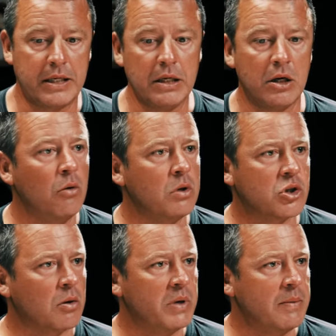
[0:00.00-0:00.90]
I didn't know that
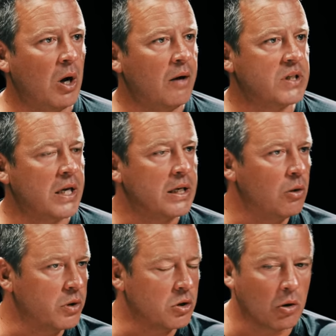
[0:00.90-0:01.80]
somebody might have taken it
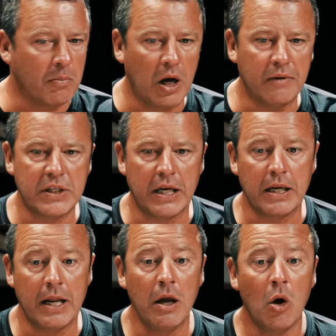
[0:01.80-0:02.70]
or the dog might have
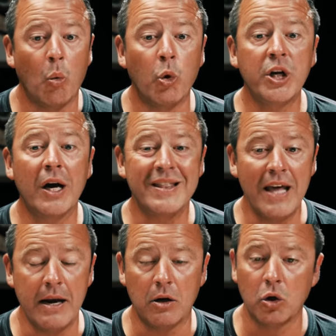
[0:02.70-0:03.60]
taken it, would I
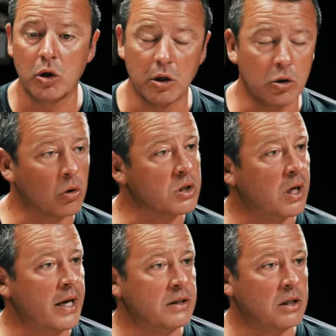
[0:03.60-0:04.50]
then look at the dog as
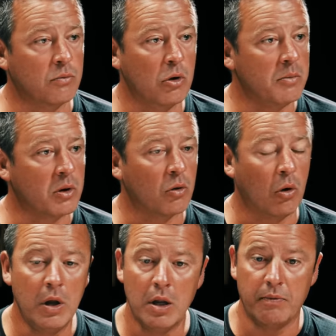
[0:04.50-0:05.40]
I entered the room and
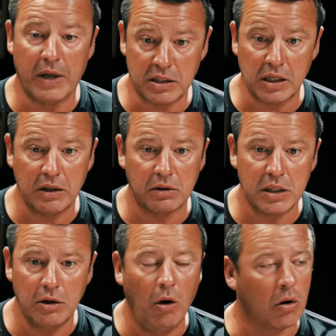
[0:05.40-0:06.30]
thought, there's a
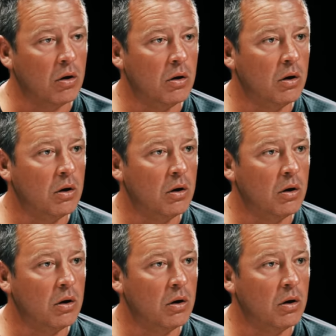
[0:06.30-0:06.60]
guilty dog?